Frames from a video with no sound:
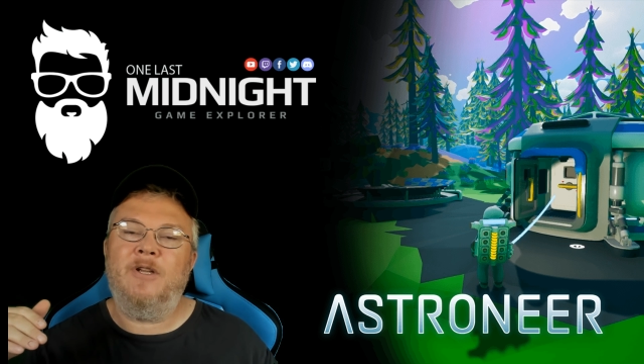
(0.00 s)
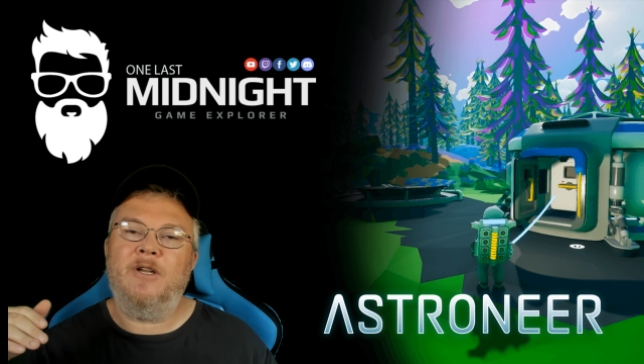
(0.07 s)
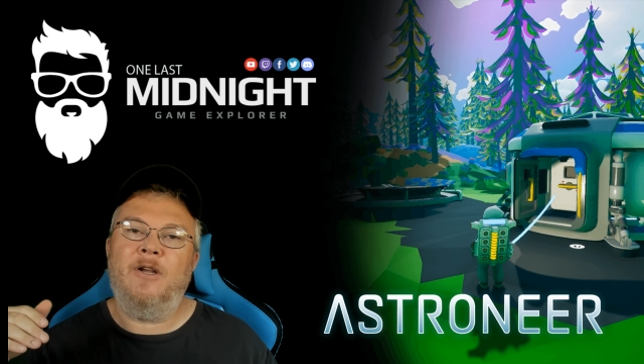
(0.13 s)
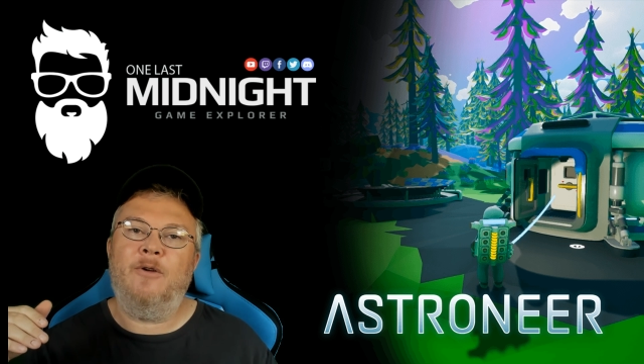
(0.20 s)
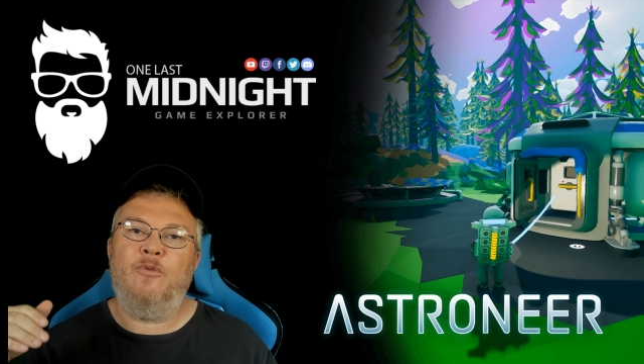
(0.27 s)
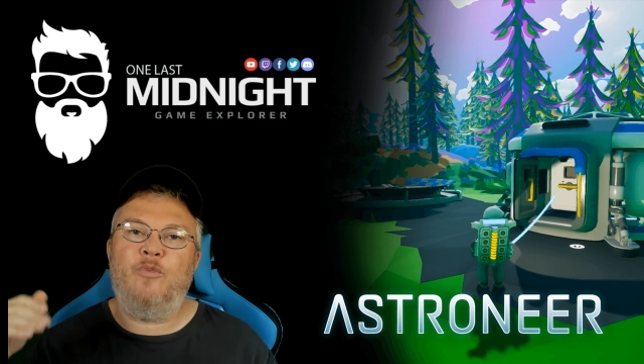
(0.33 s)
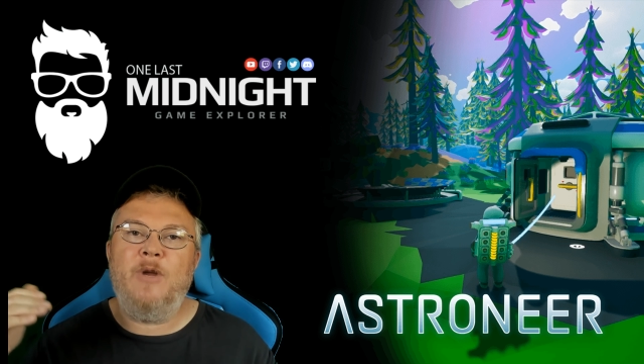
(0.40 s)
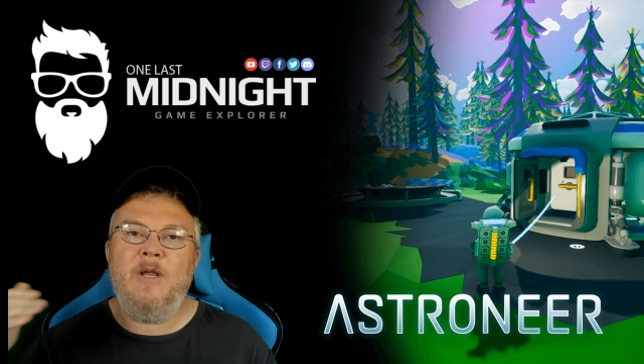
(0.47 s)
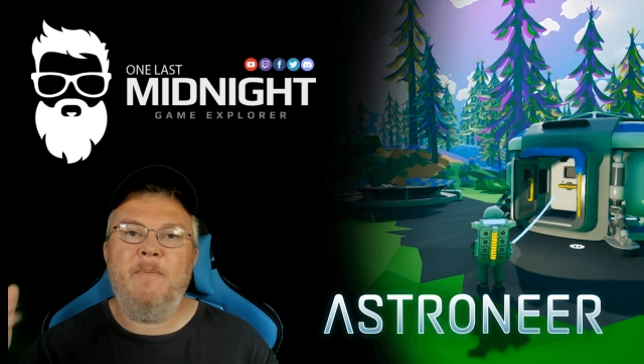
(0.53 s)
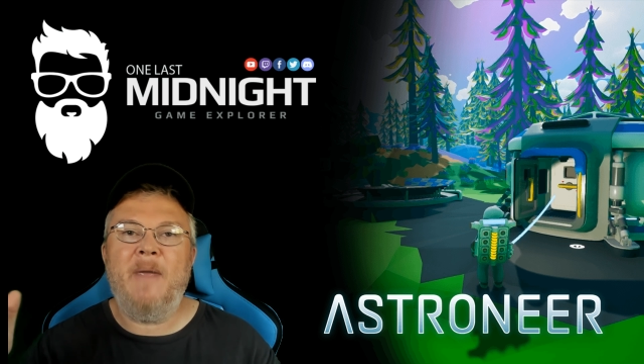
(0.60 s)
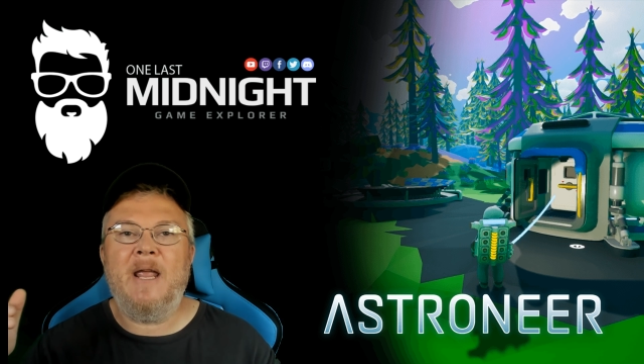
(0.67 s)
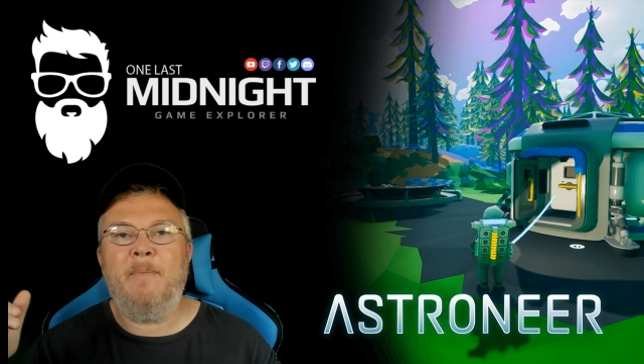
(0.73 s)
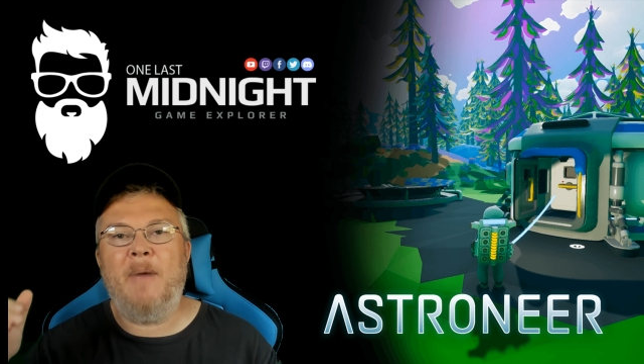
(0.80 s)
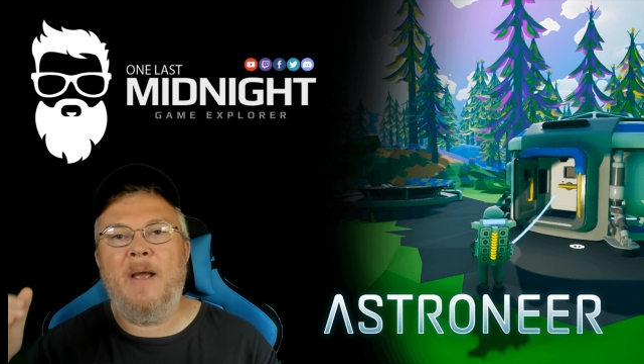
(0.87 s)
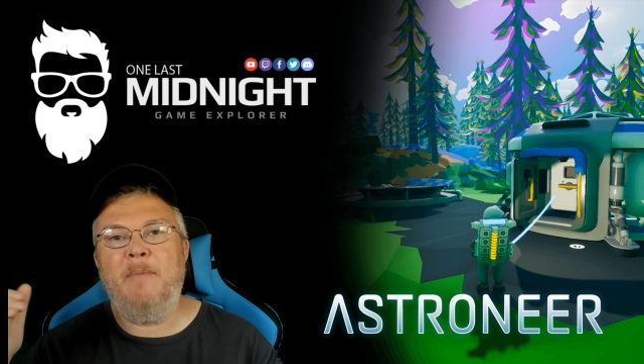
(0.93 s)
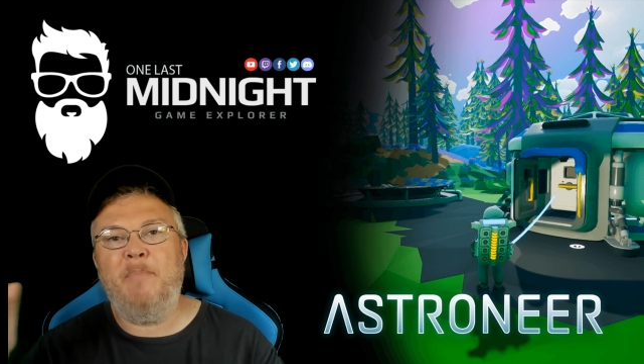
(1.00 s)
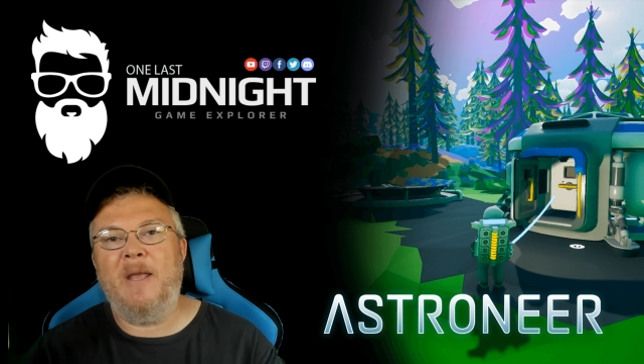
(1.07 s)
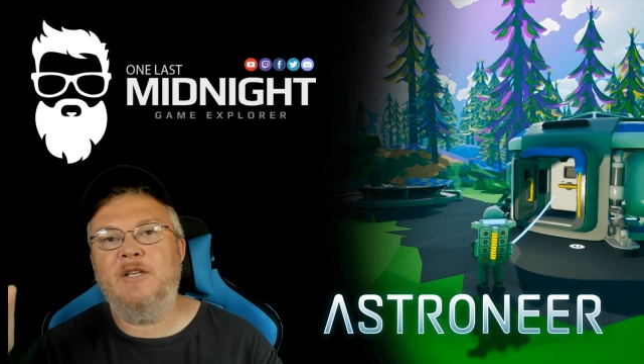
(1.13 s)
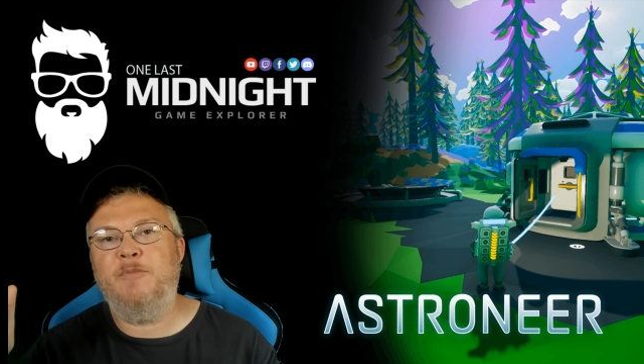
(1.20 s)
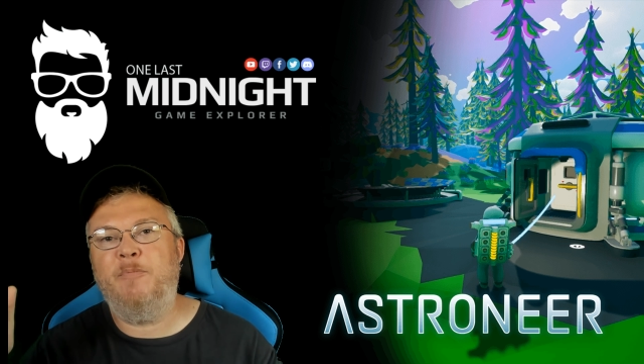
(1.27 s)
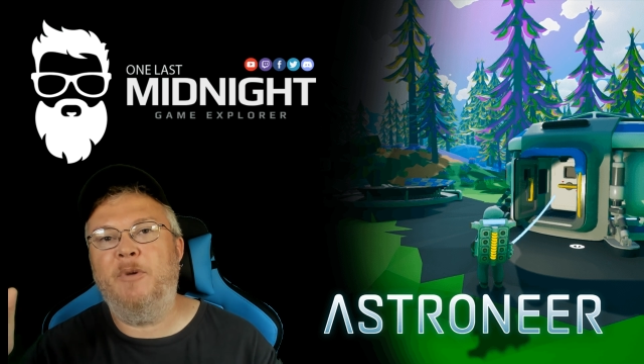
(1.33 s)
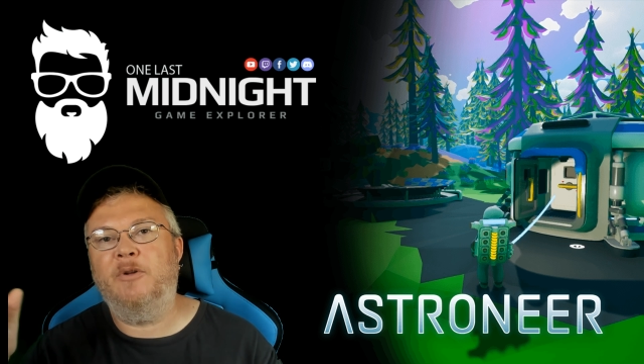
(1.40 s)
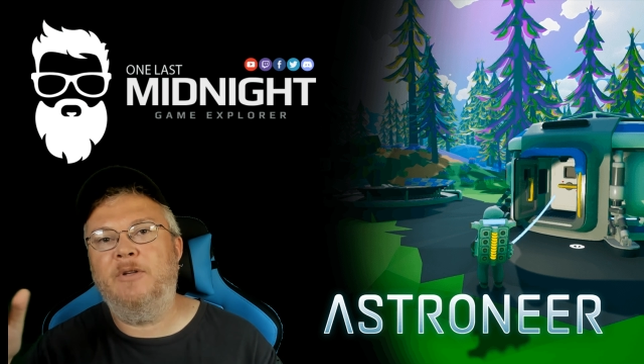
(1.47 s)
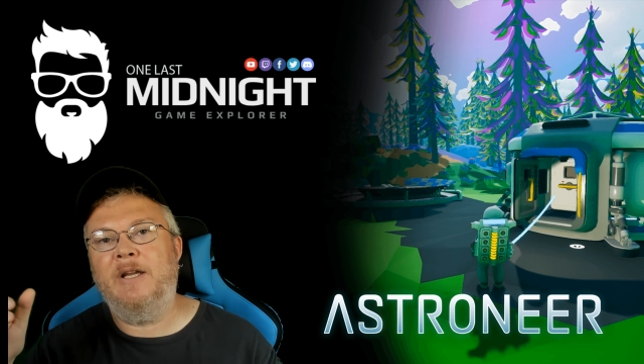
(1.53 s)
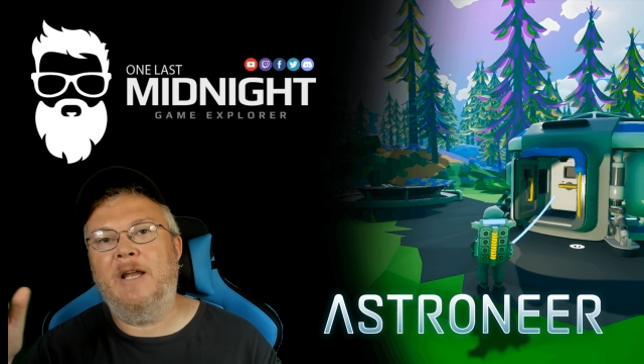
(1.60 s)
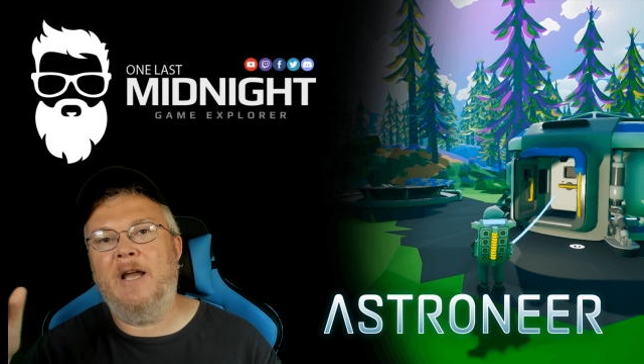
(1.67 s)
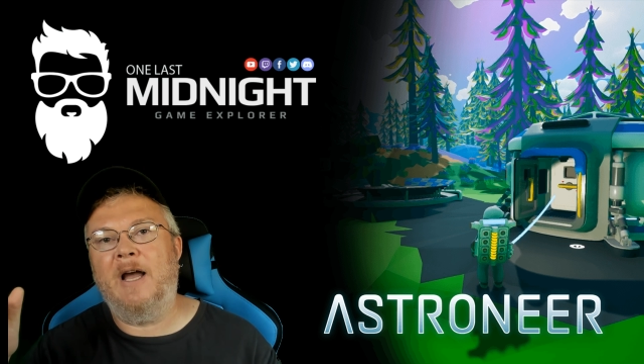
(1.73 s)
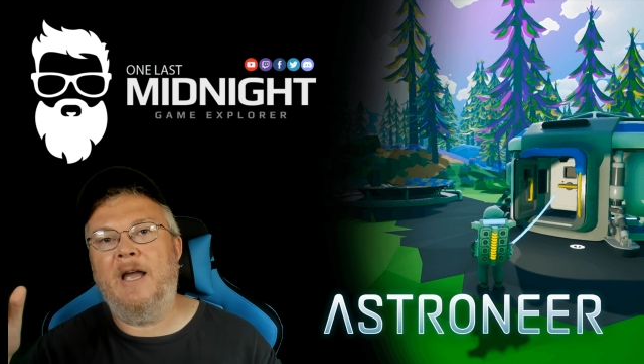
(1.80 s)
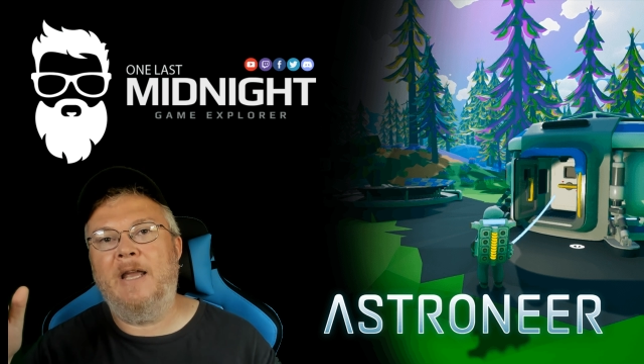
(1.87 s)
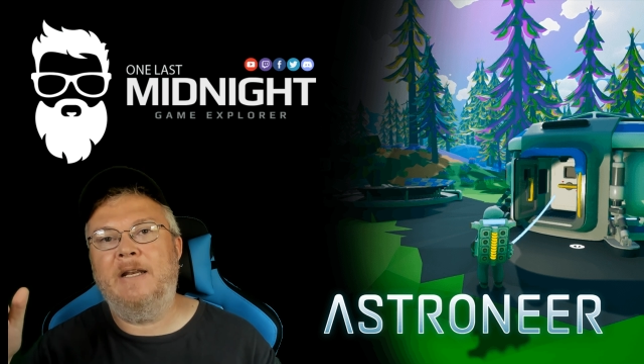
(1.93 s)
to remake my base building
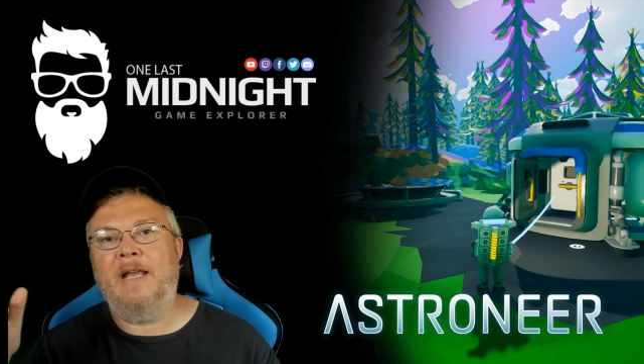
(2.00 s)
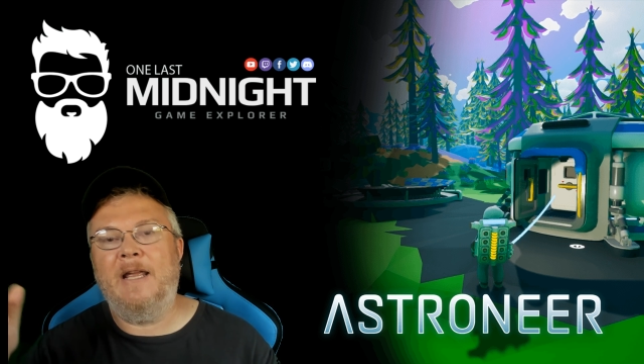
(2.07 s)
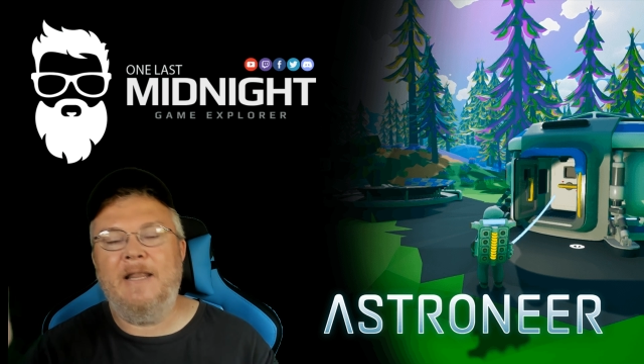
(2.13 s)
guide,